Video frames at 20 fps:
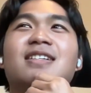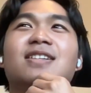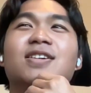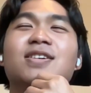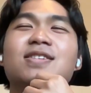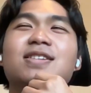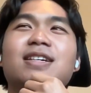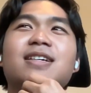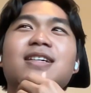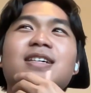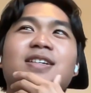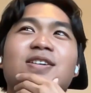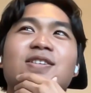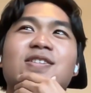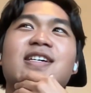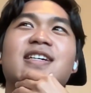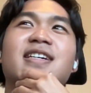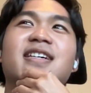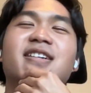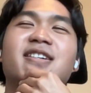Those
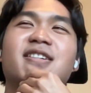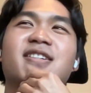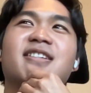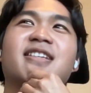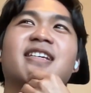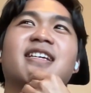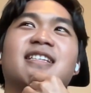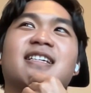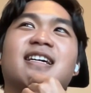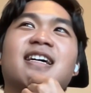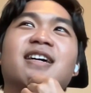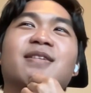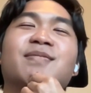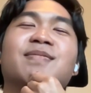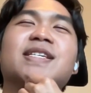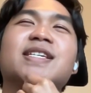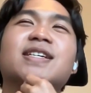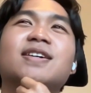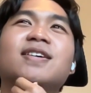are interesting times.